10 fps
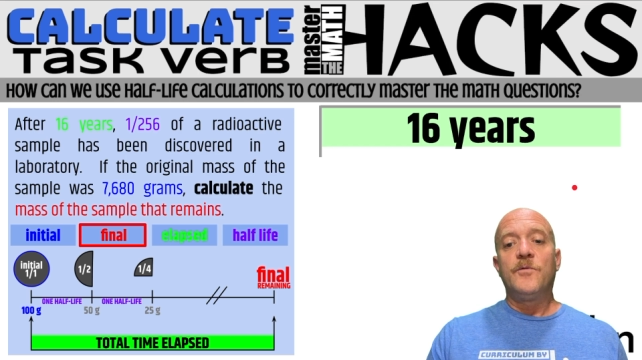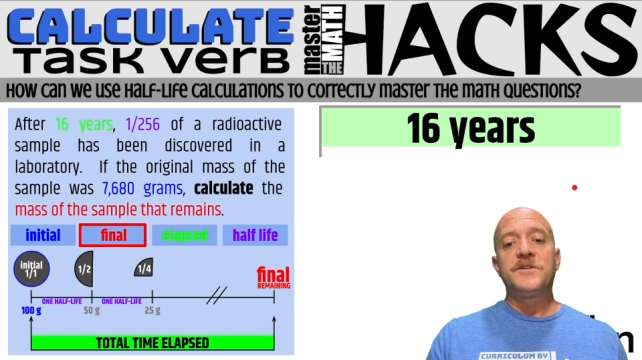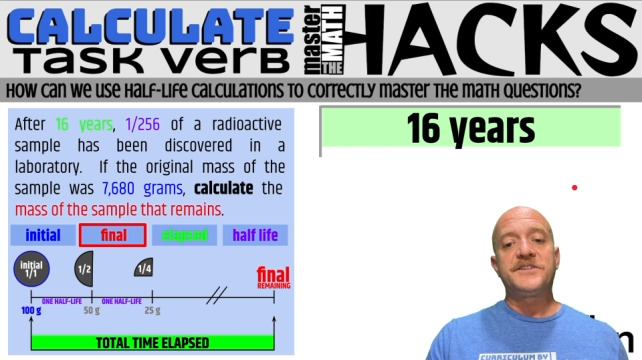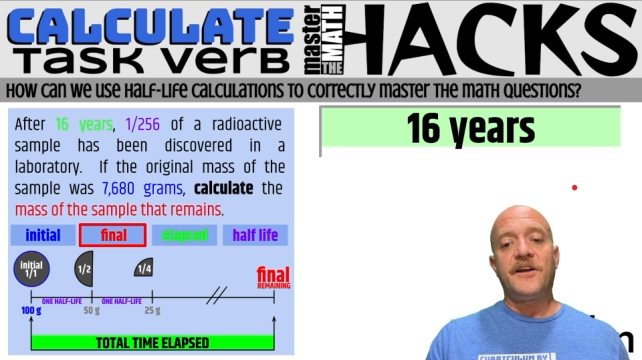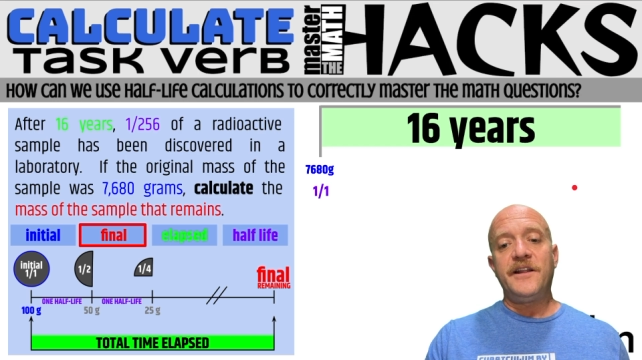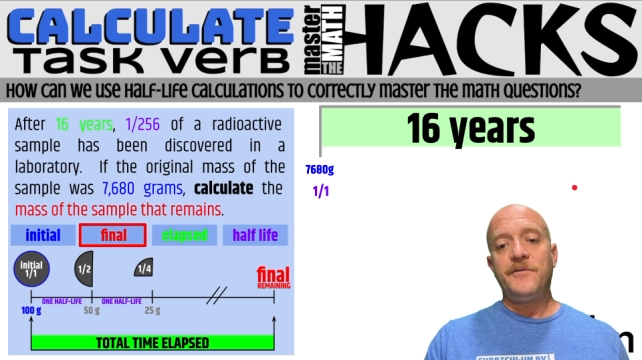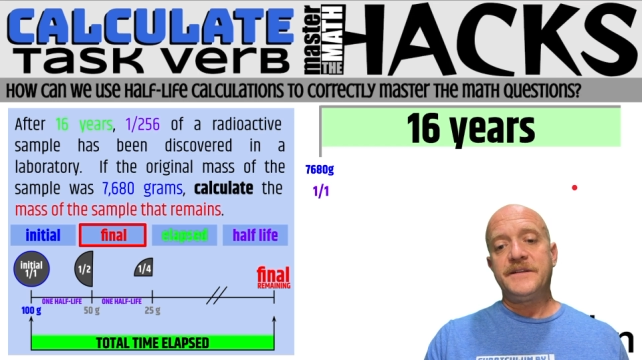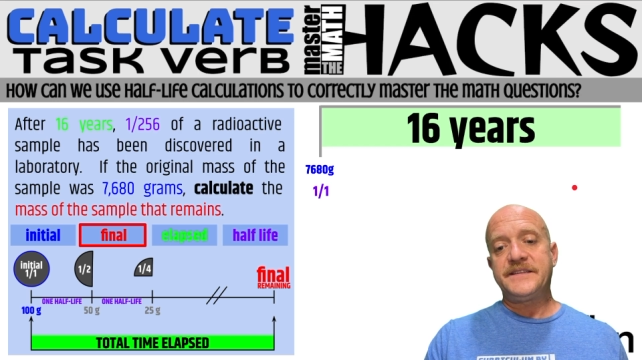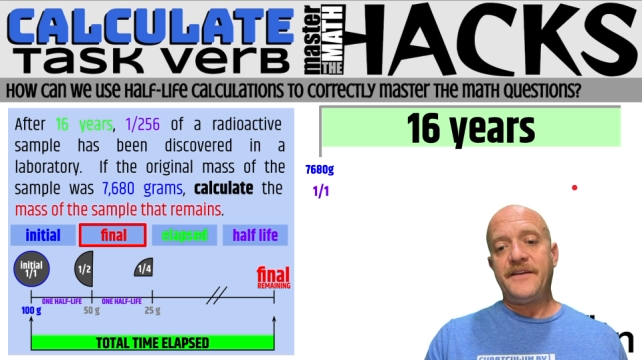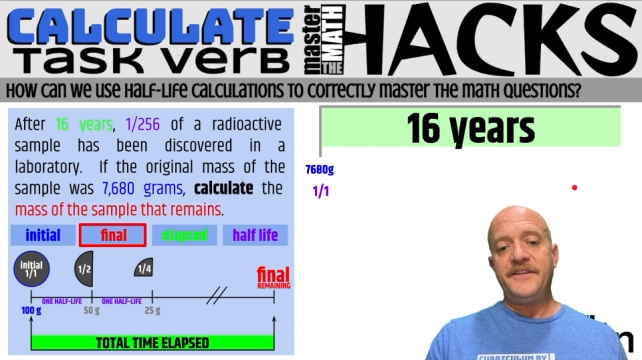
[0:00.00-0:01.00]
We're starting
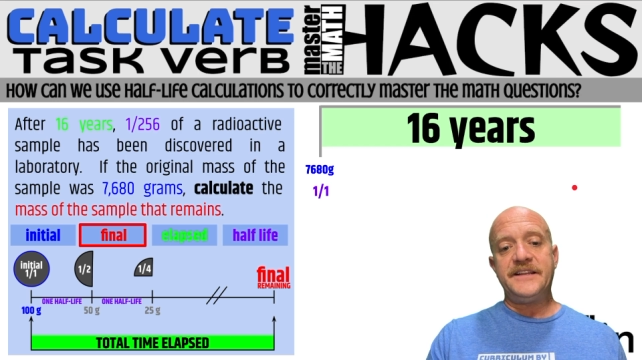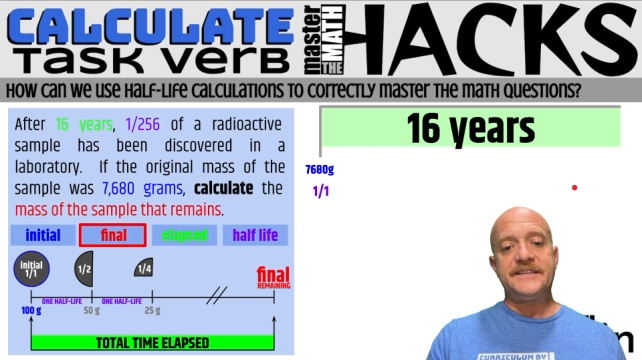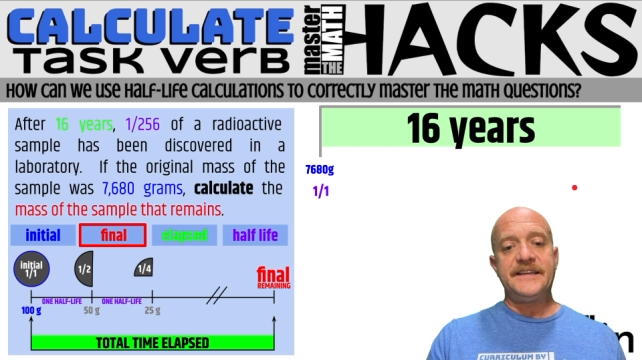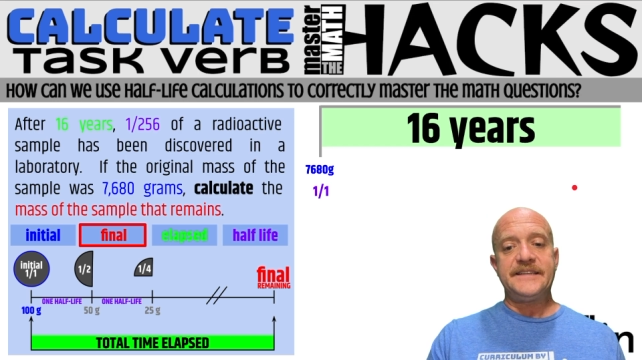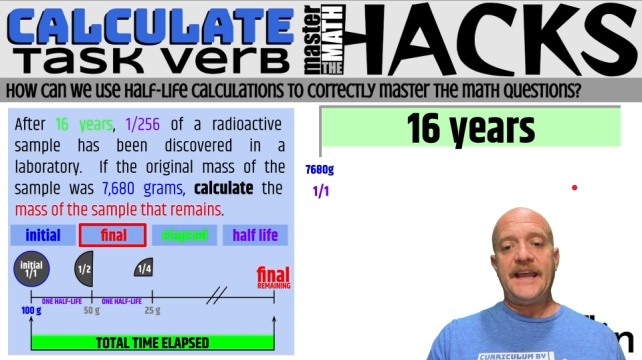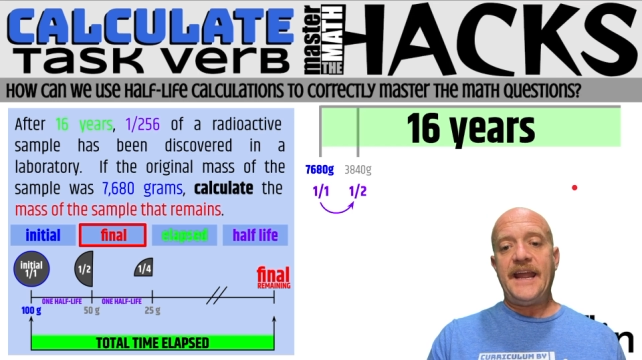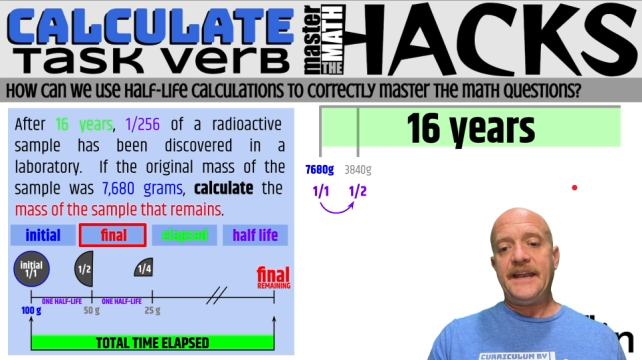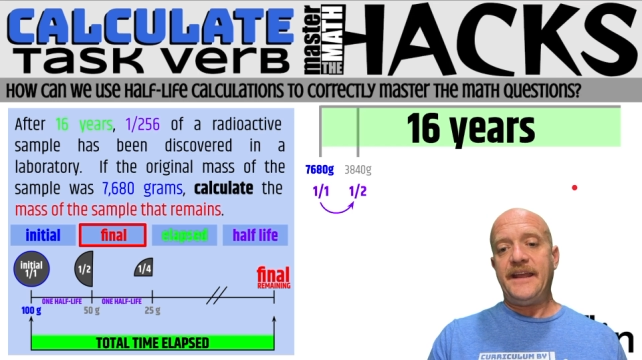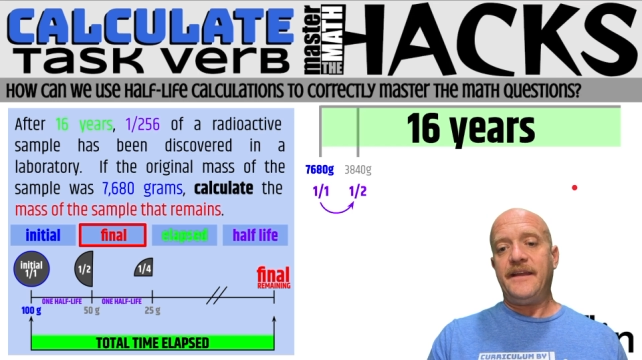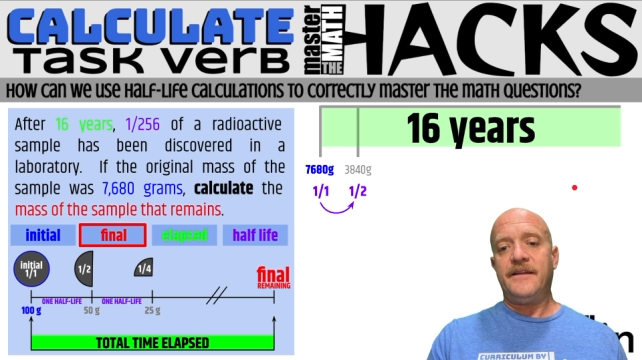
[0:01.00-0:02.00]
with
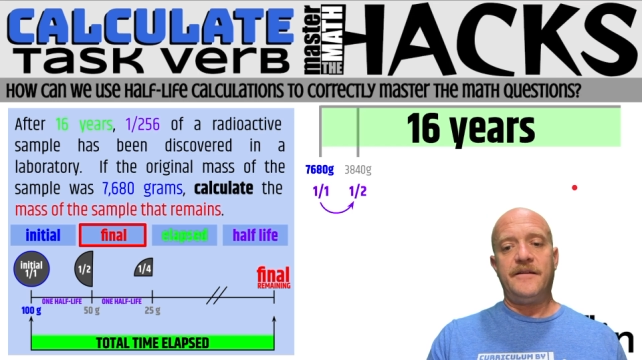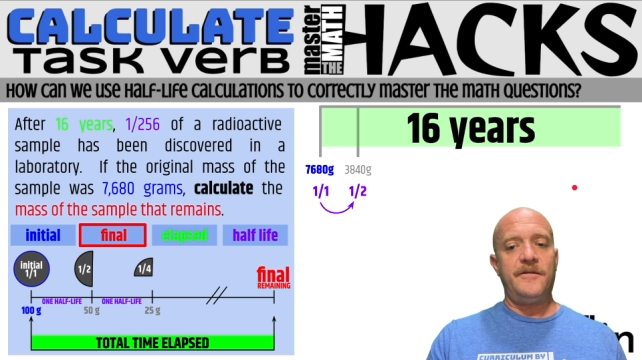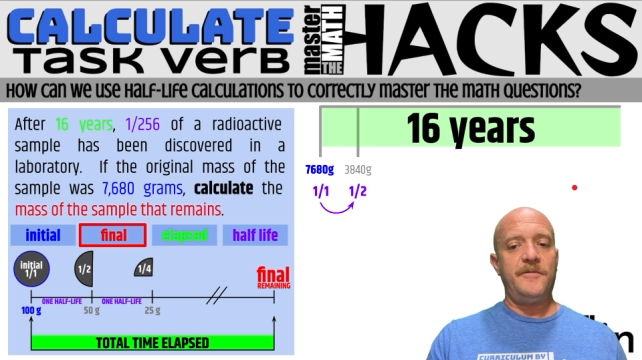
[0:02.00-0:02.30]
7,680.